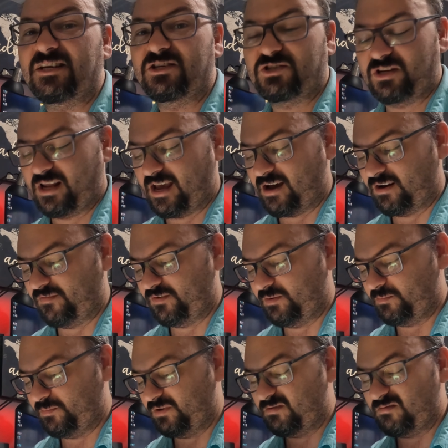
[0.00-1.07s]
tension out of
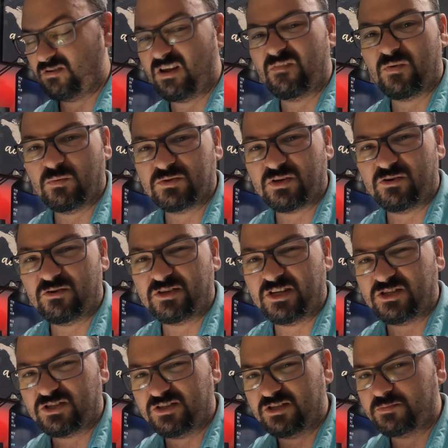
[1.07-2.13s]
it, but if it was under
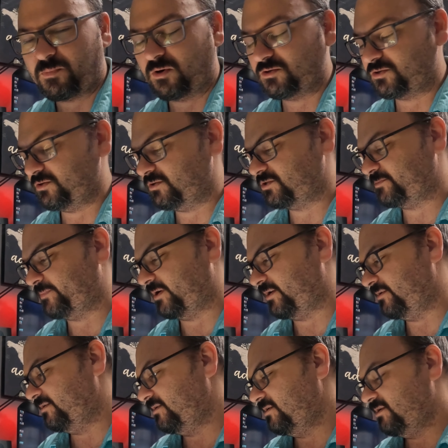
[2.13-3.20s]
tension, this part should have
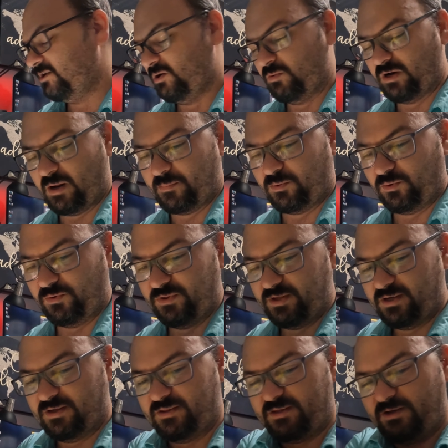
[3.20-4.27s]
spun when I pulled
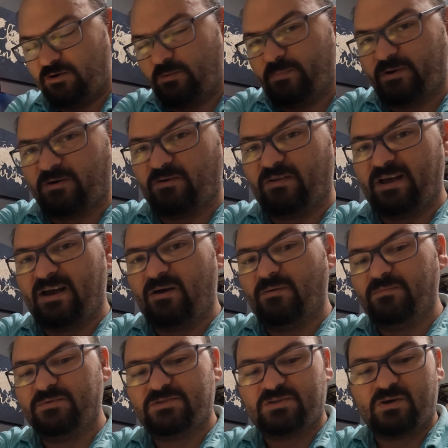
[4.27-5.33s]
the inner barrel
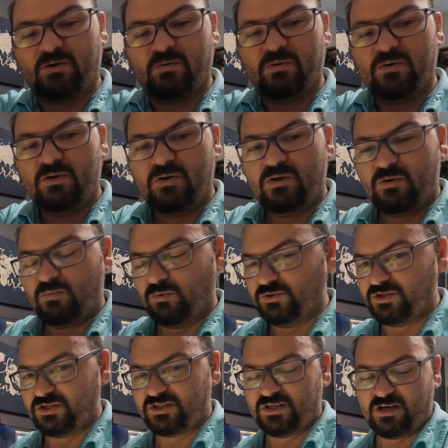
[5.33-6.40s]
out. So we'll
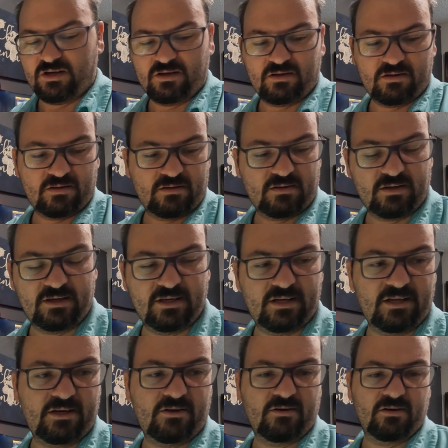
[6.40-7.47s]
just get
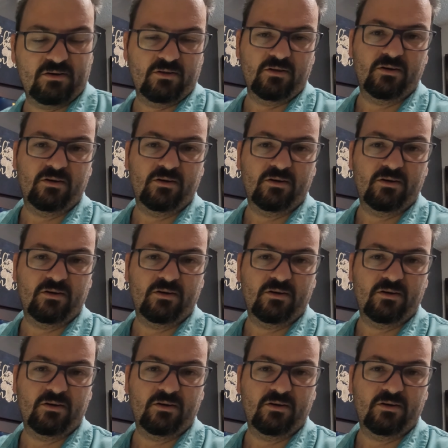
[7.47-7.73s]
in here and